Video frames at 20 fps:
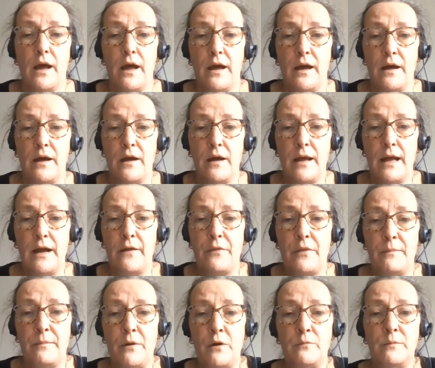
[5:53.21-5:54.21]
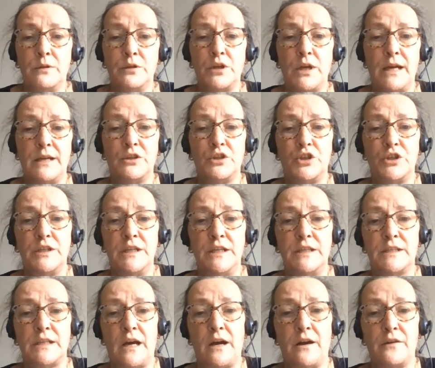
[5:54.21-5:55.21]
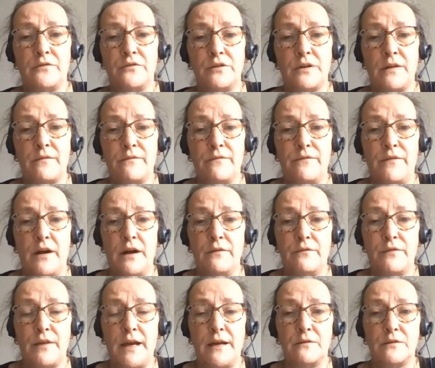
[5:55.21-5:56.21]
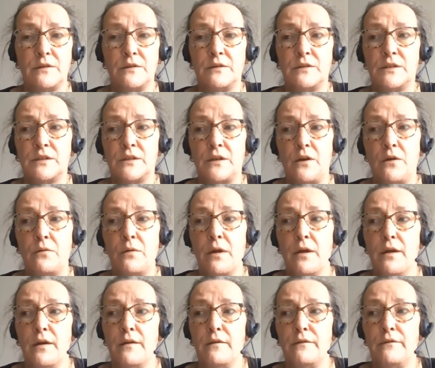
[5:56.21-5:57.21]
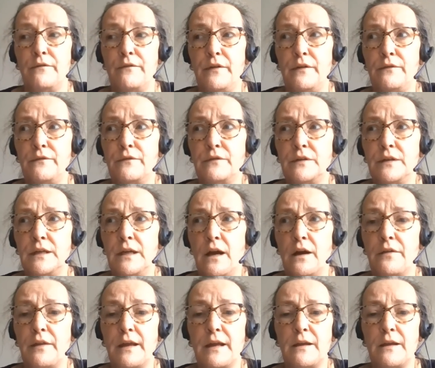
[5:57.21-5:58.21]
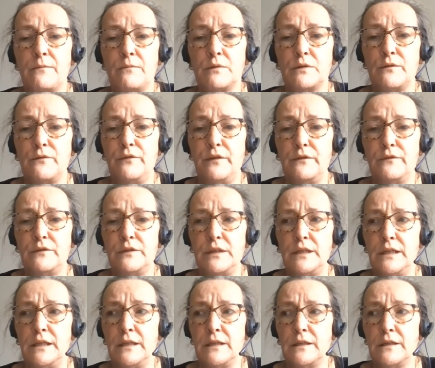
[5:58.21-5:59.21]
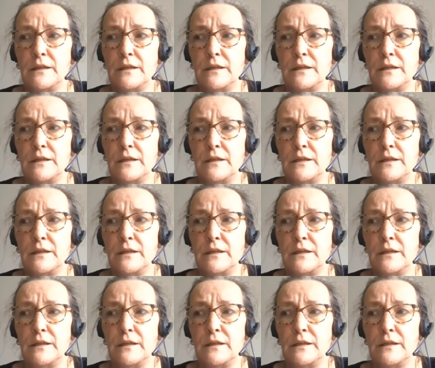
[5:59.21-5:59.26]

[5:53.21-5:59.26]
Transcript: uh, at the moment and she needs 105,000 so 50 I think it was 50